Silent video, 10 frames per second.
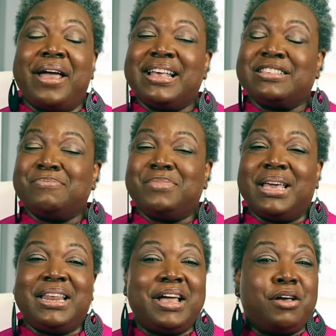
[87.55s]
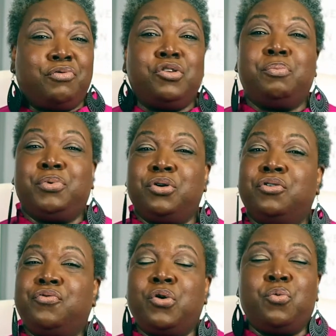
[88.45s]
as many of you
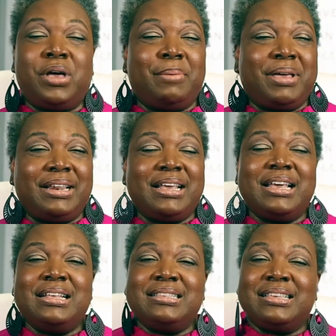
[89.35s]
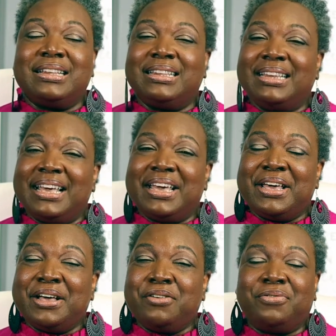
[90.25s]
beautiful women to
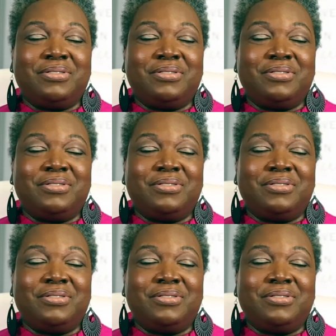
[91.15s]
live,